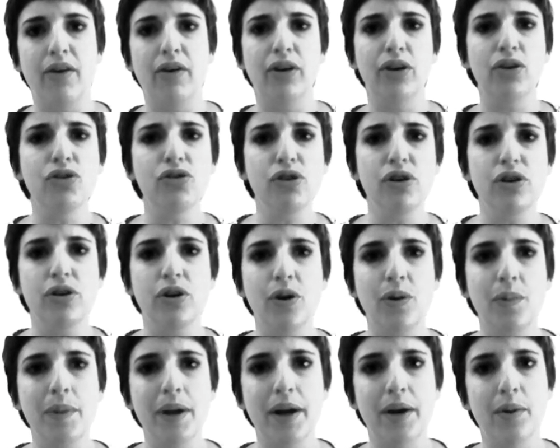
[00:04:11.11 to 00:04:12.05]
or you should
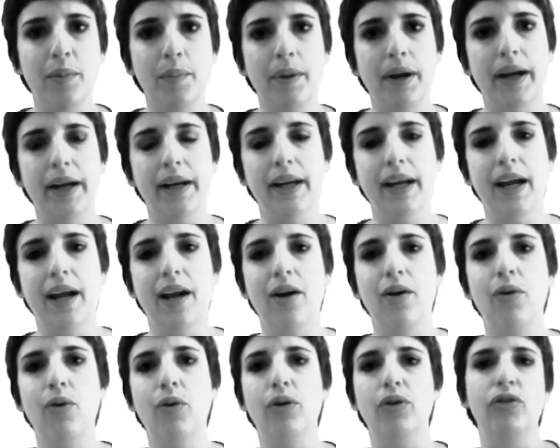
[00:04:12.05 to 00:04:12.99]
know better by
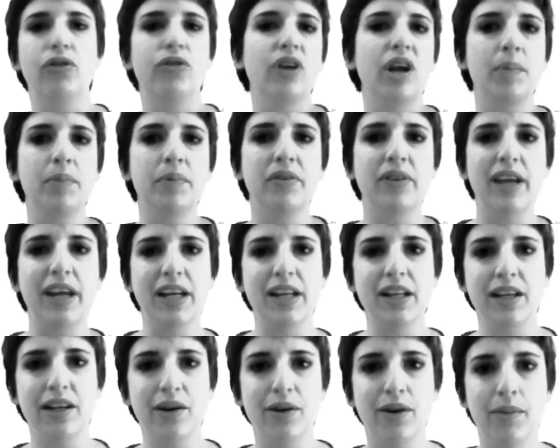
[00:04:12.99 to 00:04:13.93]
now, or stop saying
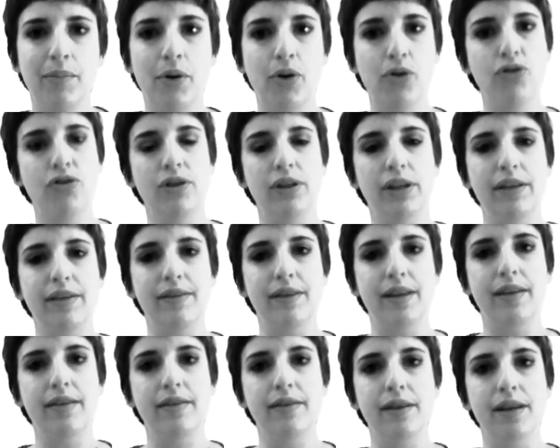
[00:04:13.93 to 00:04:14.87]
that you're emotionally
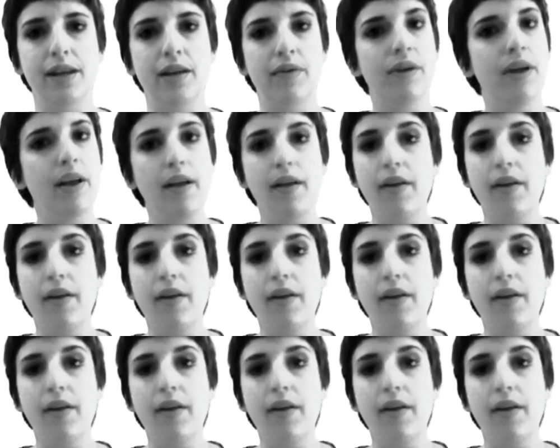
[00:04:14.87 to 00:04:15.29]
sensitive,